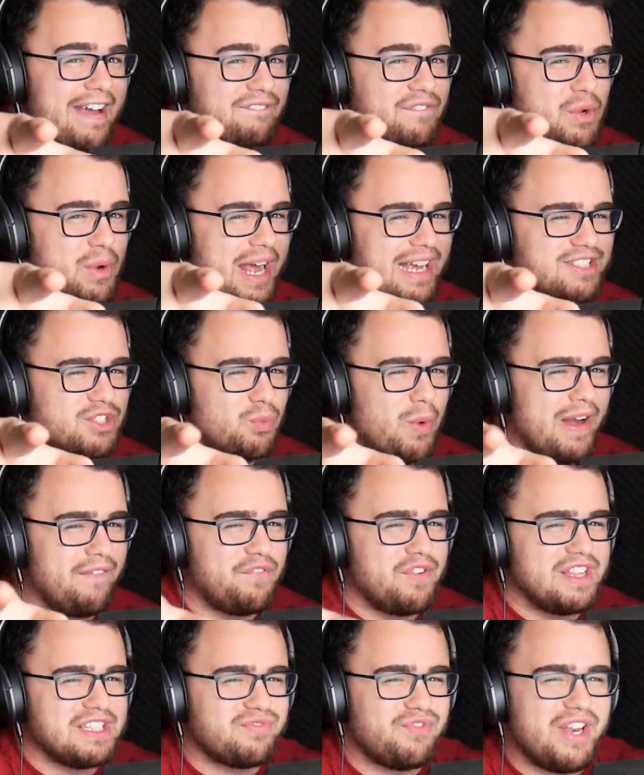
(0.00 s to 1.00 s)
you guys are ready
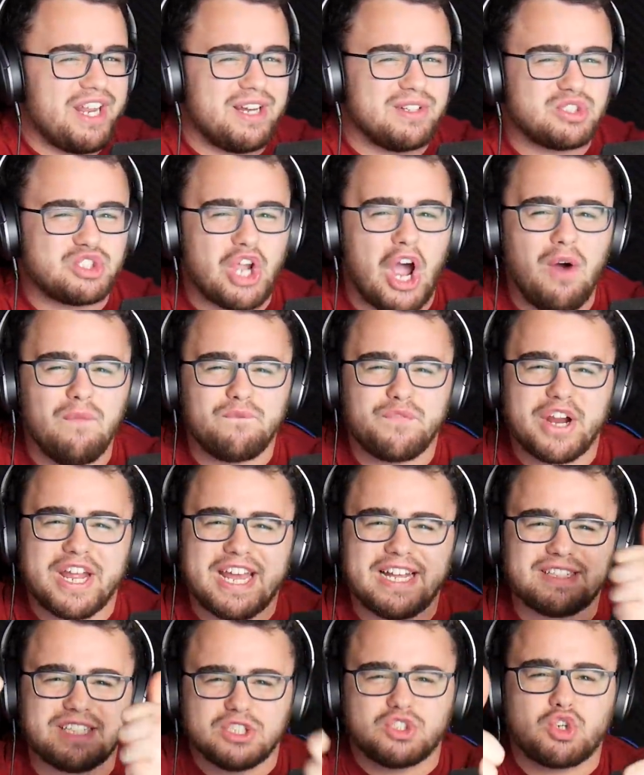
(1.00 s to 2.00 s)
for this video? Don't
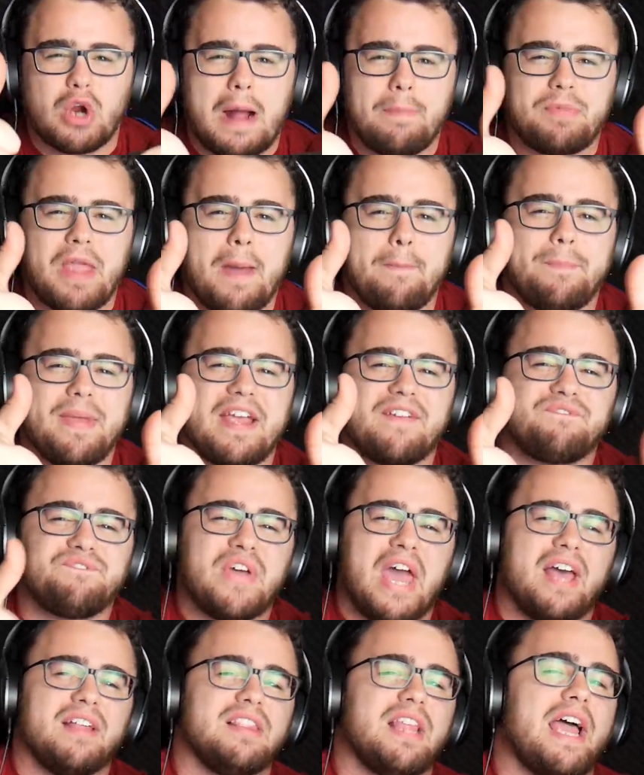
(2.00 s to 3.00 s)
forget to drop that big
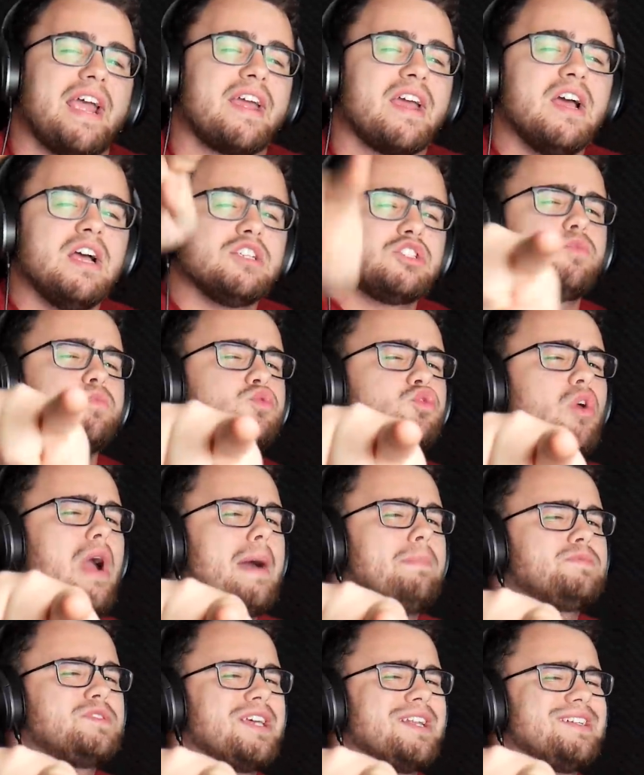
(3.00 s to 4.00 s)
fat like,
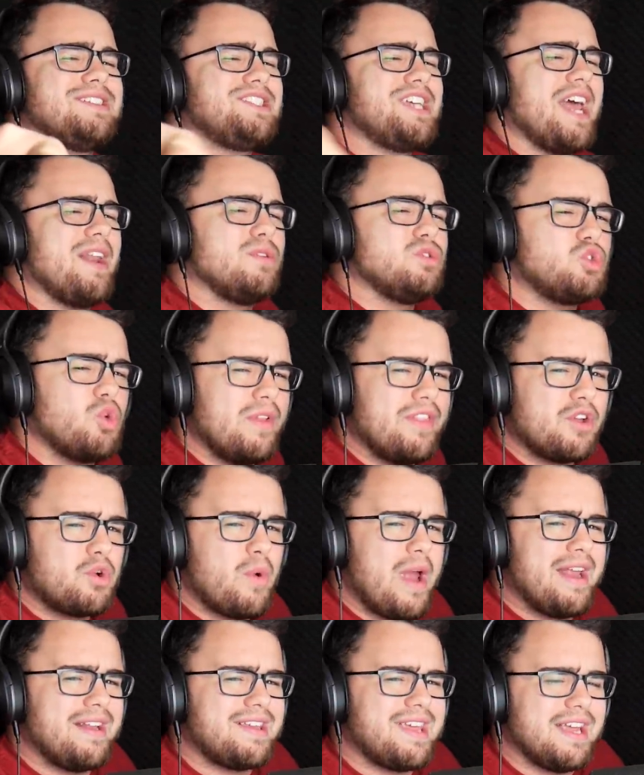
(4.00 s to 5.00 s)
subscribe to the channel, join the Crane